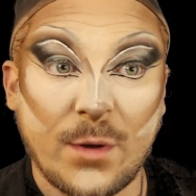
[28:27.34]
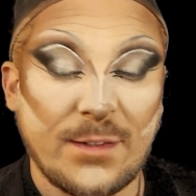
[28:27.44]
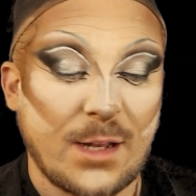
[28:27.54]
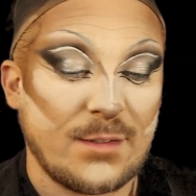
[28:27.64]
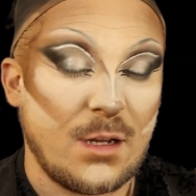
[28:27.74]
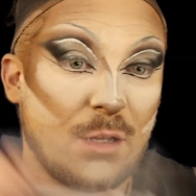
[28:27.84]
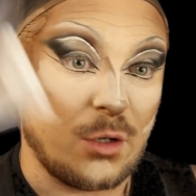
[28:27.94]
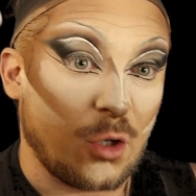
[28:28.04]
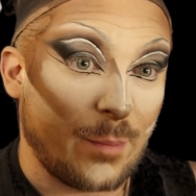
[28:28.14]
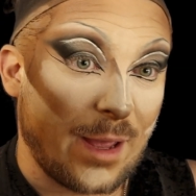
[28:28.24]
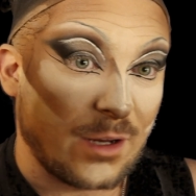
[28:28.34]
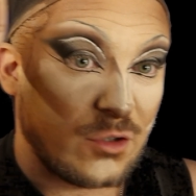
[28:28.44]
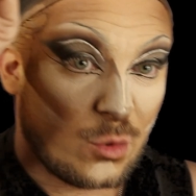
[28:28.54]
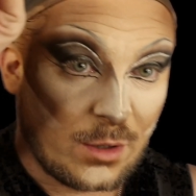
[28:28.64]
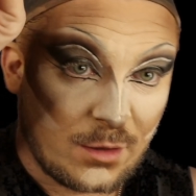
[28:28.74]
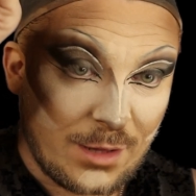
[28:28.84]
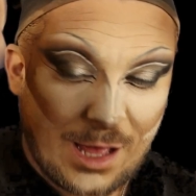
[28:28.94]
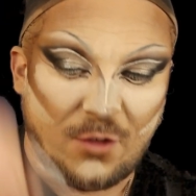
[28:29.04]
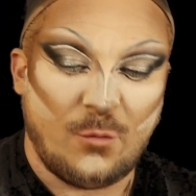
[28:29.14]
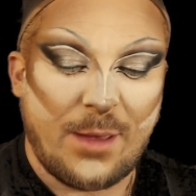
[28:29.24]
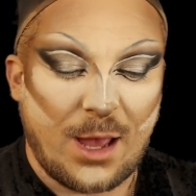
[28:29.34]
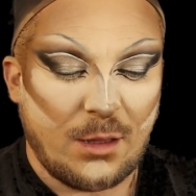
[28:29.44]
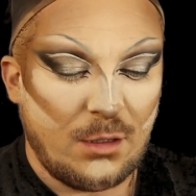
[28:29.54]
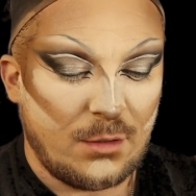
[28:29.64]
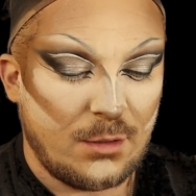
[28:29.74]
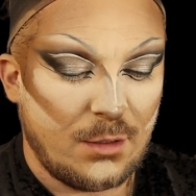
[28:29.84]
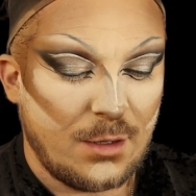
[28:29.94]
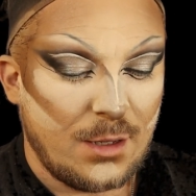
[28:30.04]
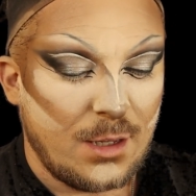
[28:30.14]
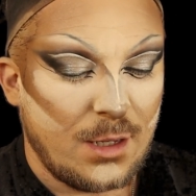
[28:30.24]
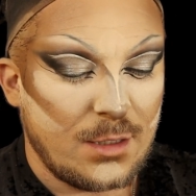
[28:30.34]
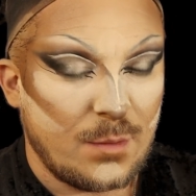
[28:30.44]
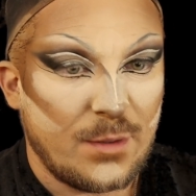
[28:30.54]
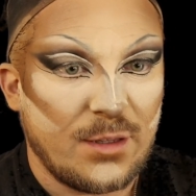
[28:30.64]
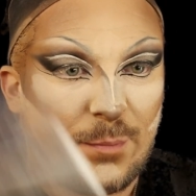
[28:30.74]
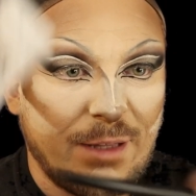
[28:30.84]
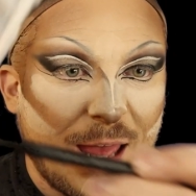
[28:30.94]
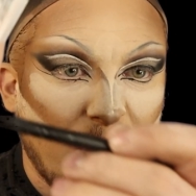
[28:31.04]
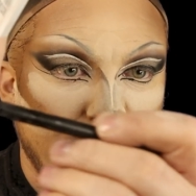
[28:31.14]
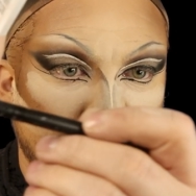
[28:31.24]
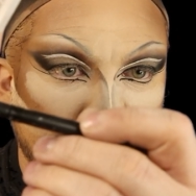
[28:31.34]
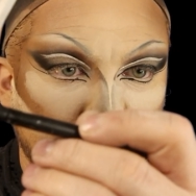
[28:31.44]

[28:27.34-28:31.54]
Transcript: Once that's done, I'm going to go back to our little e.l.f. palette, dip into the black with that